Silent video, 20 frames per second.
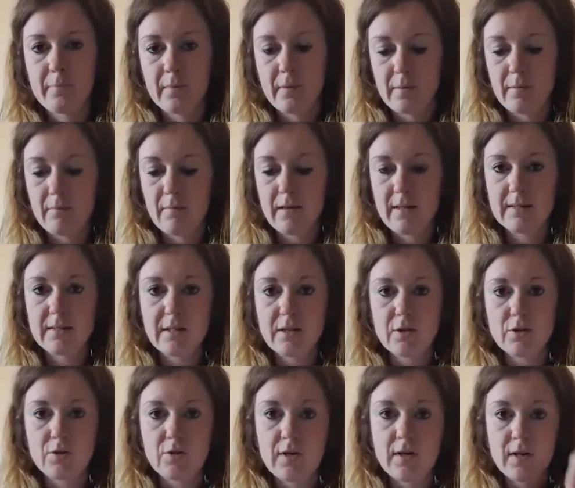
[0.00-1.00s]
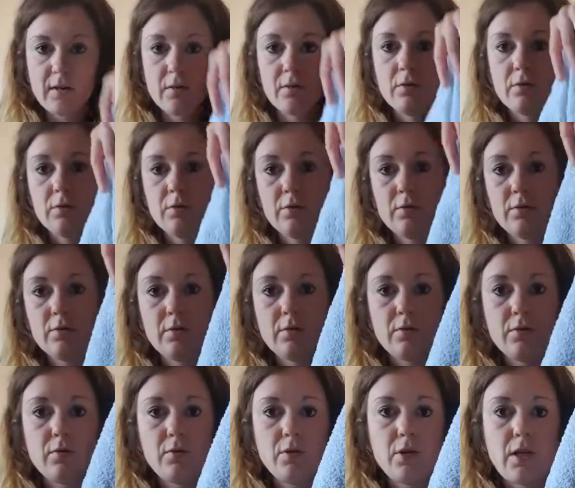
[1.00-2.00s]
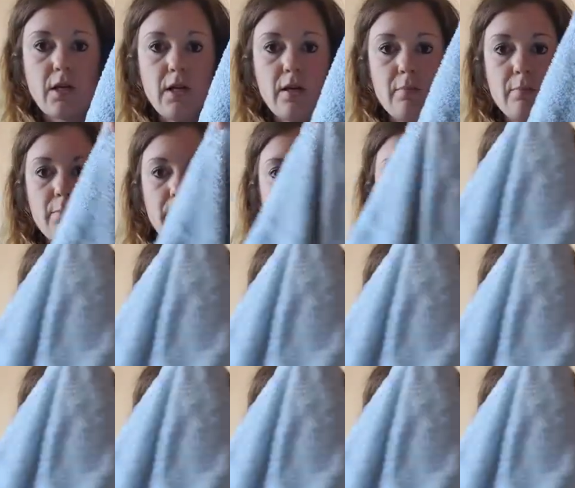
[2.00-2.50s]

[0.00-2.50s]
it makes like a triangle shape.